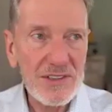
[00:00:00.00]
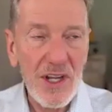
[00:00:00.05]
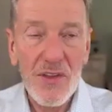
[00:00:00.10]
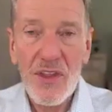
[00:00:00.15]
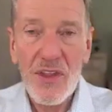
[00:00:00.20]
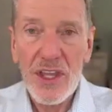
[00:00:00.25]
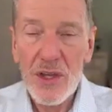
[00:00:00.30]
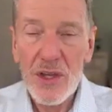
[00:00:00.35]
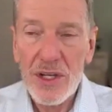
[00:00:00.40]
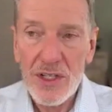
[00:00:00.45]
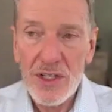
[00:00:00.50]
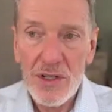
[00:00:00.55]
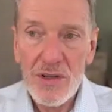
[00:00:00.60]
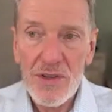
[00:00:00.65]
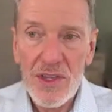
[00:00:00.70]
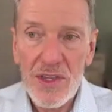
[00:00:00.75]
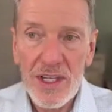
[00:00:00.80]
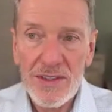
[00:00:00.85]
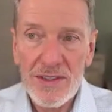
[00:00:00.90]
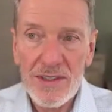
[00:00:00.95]
nothing you can do,
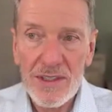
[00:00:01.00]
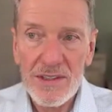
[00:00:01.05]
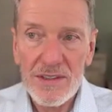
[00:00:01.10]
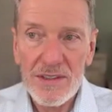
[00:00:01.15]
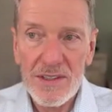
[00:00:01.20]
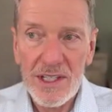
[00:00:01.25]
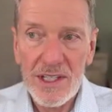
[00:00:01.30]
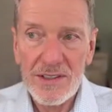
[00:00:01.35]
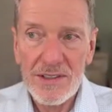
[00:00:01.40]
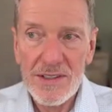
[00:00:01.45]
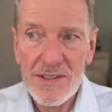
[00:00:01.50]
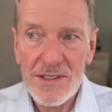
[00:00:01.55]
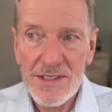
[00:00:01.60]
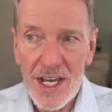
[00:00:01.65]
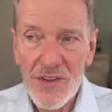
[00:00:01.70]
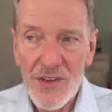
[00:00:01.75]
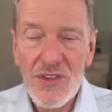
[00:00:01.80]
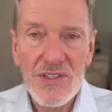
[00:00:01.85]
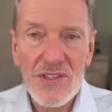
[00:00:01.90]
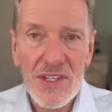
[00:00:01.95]
that
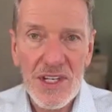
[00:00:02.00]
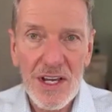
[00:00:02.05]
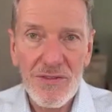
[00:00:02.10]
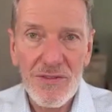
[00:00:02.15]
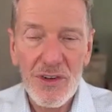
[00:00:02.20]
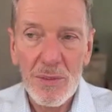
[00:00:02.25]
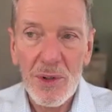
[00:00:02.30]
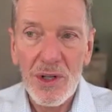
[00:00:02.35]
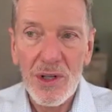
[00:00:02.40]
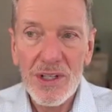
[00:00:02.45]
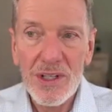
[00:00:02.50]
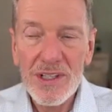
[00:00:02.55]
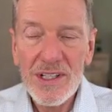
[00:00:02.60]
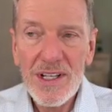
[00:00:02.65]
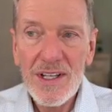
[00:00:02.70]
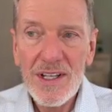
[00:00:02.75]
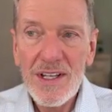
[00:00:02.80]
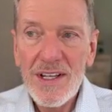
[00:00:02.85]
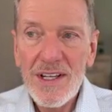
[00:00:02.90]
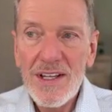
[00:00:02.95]
death is inevitable,
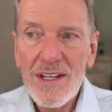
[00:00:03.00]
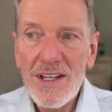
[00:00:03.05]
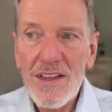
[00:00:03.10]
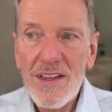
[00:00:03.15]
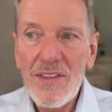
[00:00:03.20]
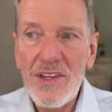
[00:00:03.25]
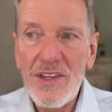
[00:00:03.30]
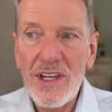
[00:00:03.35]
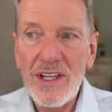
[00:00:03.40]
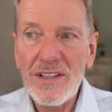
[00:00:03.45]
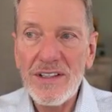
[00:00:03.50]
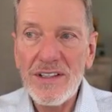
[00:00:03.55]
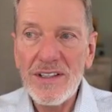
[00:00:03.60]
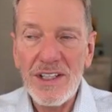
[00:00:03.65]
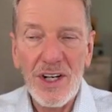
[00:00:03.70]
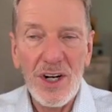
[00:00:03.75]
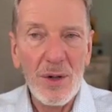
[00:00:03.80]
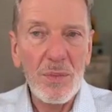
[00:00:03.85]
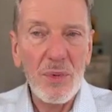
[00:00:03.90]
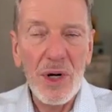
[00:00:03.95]
then,
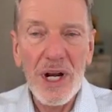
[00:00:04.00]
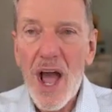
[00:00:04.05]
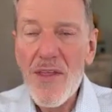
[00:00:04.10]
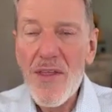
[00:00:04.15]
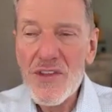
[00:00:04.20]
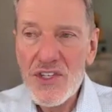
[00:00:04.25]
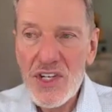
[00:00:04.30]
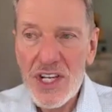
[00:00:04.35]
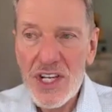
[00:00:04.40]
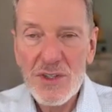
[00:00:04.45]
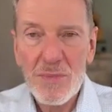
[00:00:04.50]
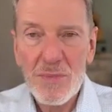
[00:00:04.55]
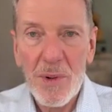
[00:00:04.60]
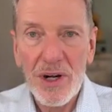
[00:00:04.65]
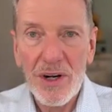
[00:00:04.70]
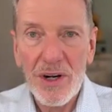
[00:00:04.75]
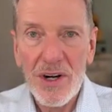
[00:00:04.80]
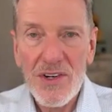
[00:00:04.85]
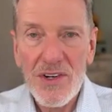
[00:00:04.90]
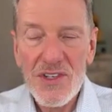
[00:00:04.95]
bring on the
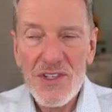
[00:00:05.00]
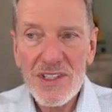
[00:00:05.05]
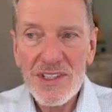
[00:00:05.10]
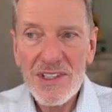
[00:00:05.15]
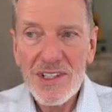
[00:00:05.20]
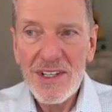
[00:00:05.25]
cheeseburgers,